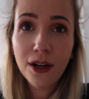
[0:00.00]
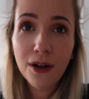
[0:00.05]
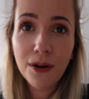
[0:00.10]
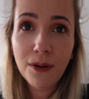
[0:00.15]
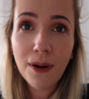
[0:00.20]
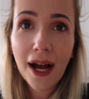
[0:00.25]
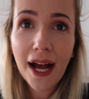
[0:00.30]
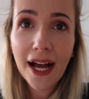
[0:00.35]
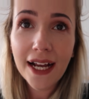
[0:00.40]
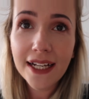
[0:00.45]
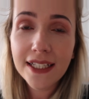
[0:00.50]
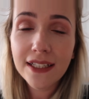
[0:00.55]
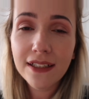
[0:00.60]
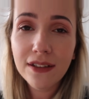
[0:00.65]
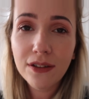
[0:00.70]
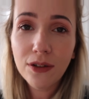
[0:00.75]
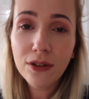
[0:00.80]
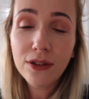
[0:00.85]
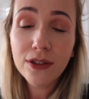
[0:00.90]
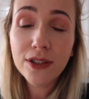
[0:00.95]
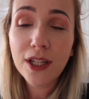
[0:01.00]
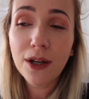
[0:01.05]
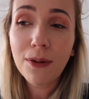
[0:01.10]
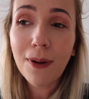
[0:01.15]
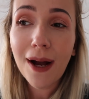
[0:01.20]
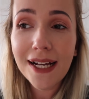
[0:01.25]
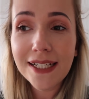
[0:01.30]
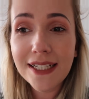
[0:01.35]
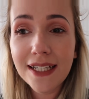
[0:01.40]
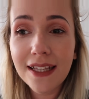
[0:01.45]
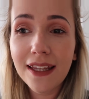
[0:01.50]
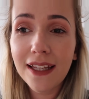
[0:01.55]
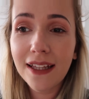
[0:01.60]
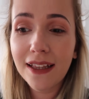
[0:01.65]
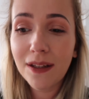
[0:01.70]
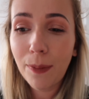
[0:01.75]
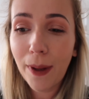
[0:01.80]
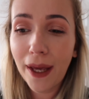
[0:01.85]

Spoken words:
So I didn't think the